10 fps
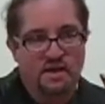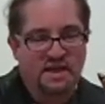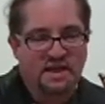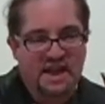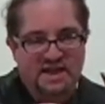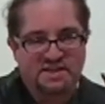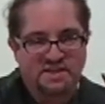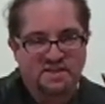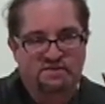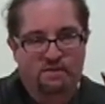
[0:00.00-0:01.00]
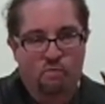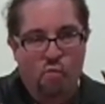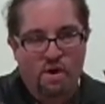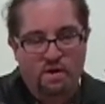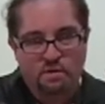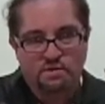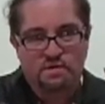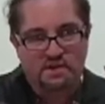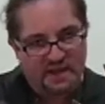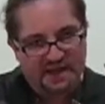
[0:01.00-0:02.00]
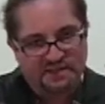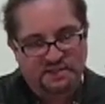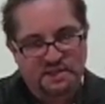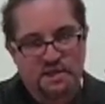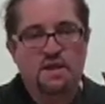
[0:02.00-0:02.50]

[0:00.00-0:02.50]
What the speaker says: in essence from one note to the next,